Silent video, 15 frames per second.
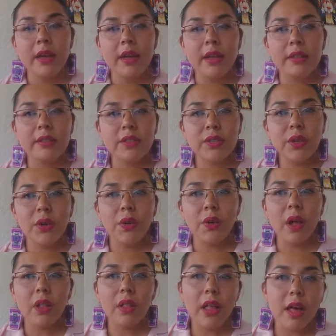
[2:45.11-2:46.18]
And so
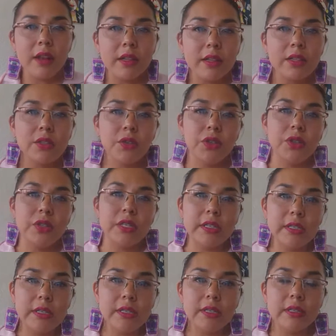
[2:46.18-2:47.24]
a lot of the social
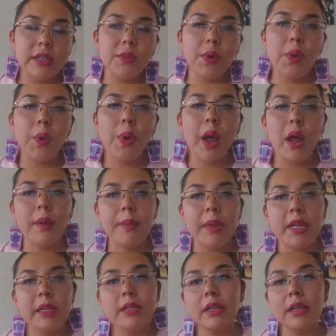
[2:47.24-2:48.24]
distancing requirements,